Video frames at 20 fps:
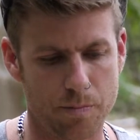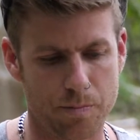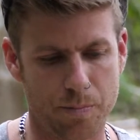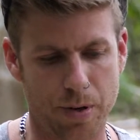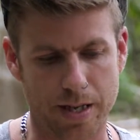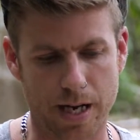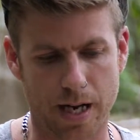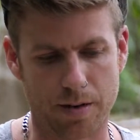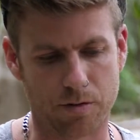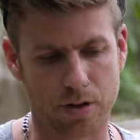
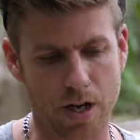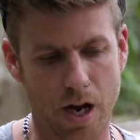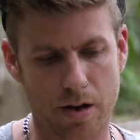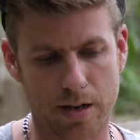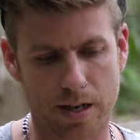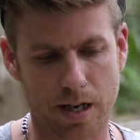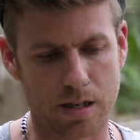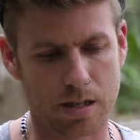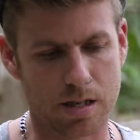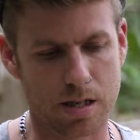but then
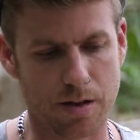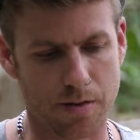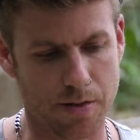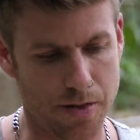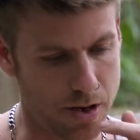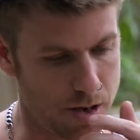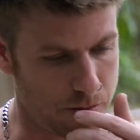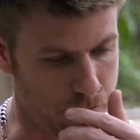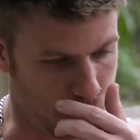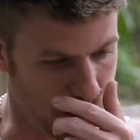going into the
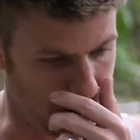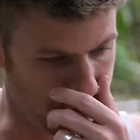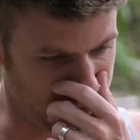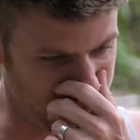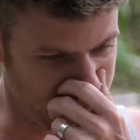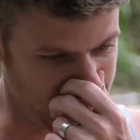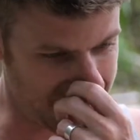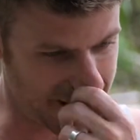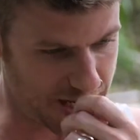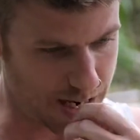third one,
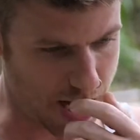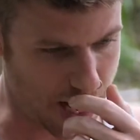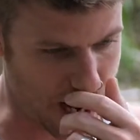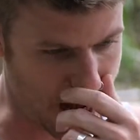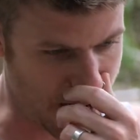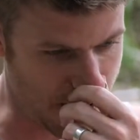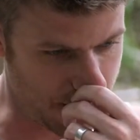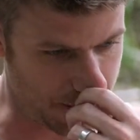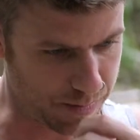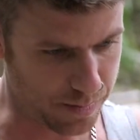
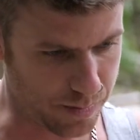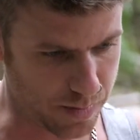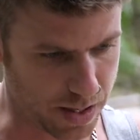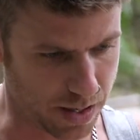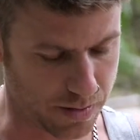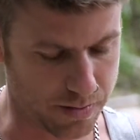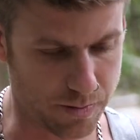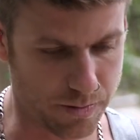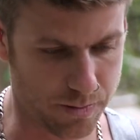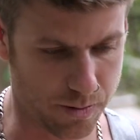and
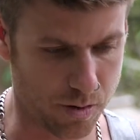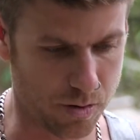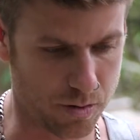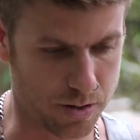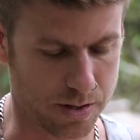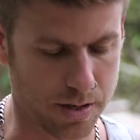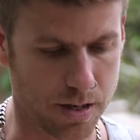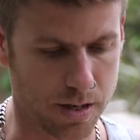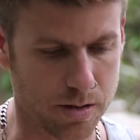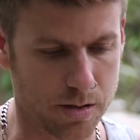I did 4
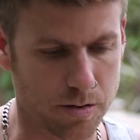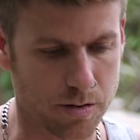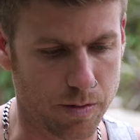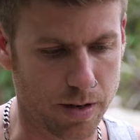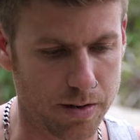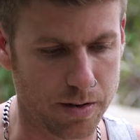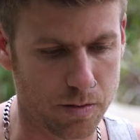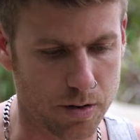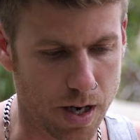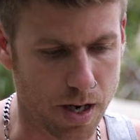in total,
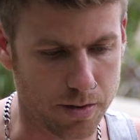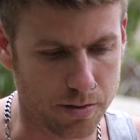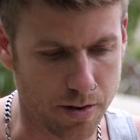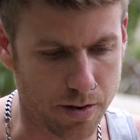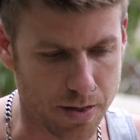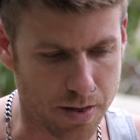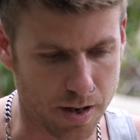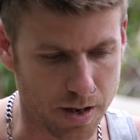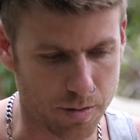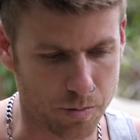but going to
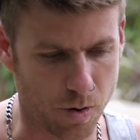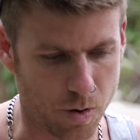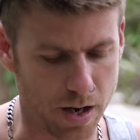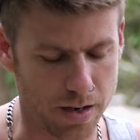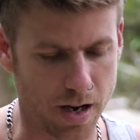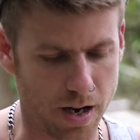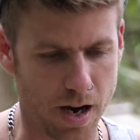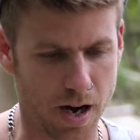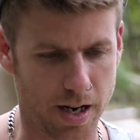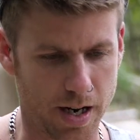the third
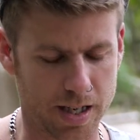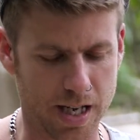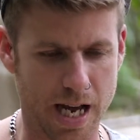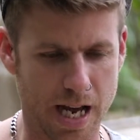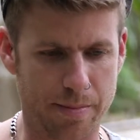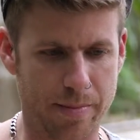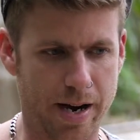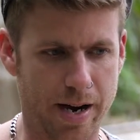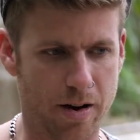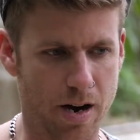one, I
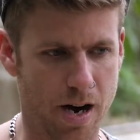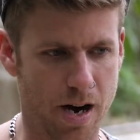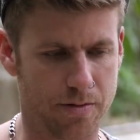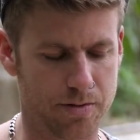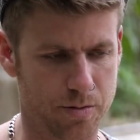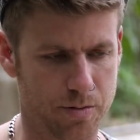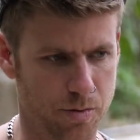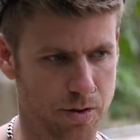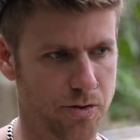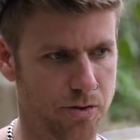came out
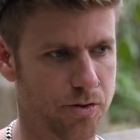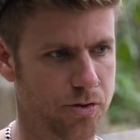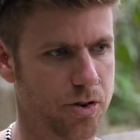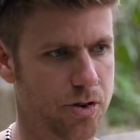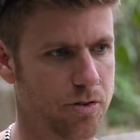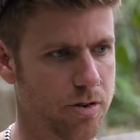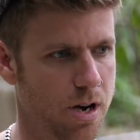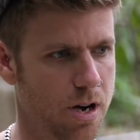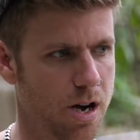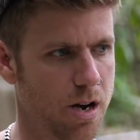afterwards
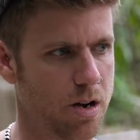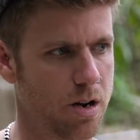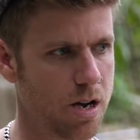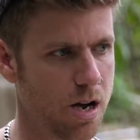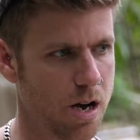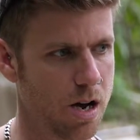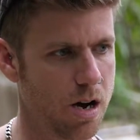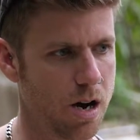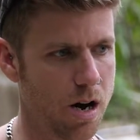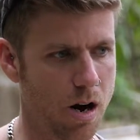just like,
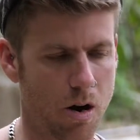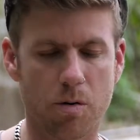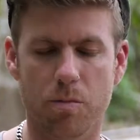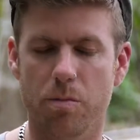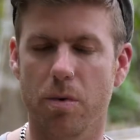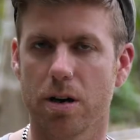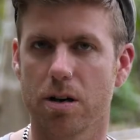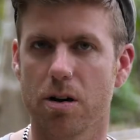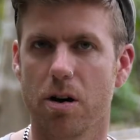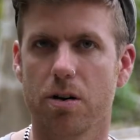oh
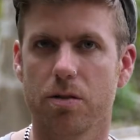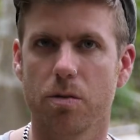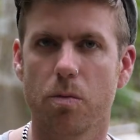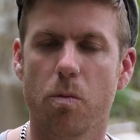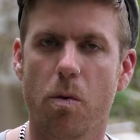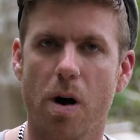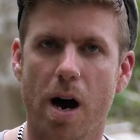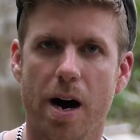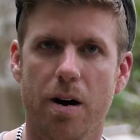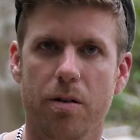my god,
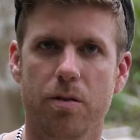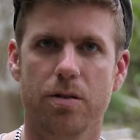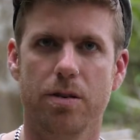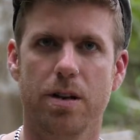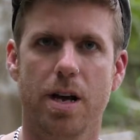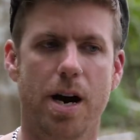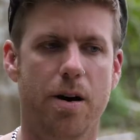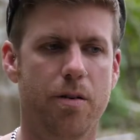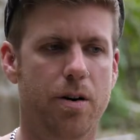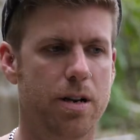wow,
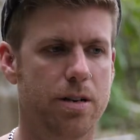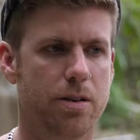now I